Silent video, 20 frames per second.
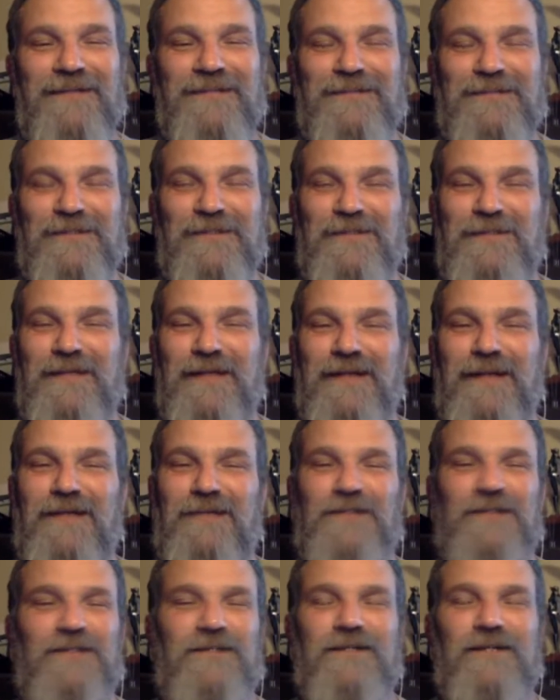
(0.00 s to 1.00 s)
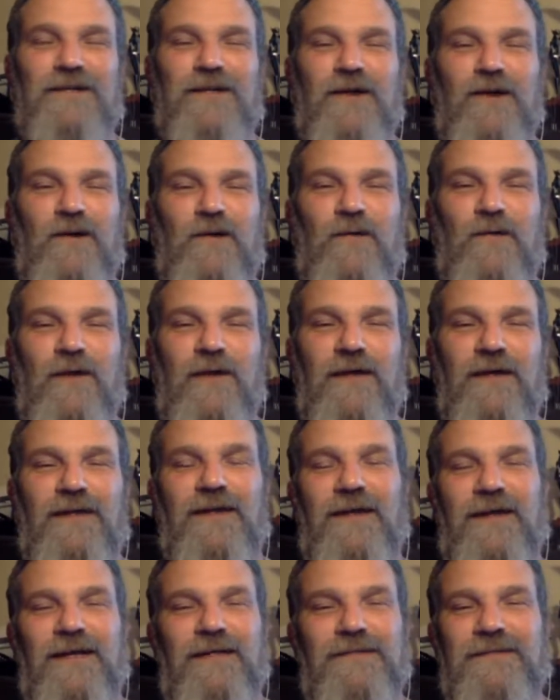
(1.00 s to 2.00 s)
She said, no, what?
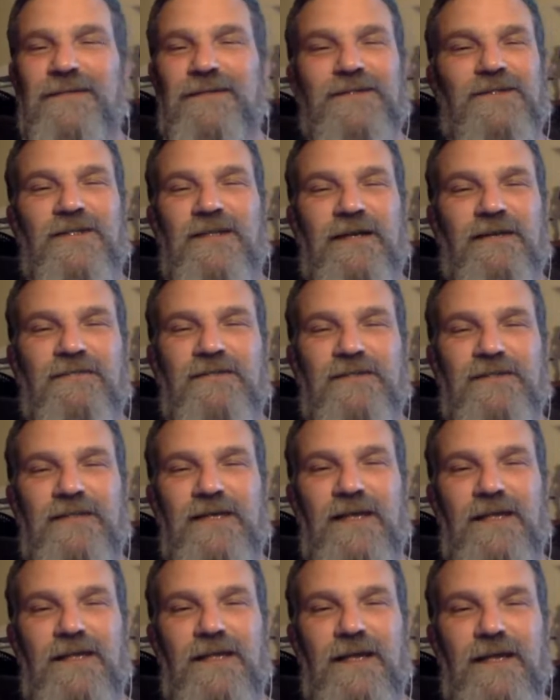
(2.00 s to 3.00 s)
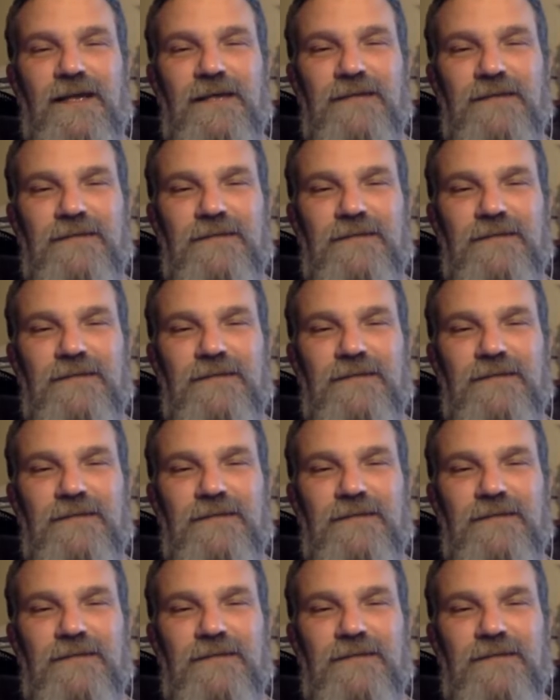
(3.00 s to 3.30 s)
And I said, she never said that.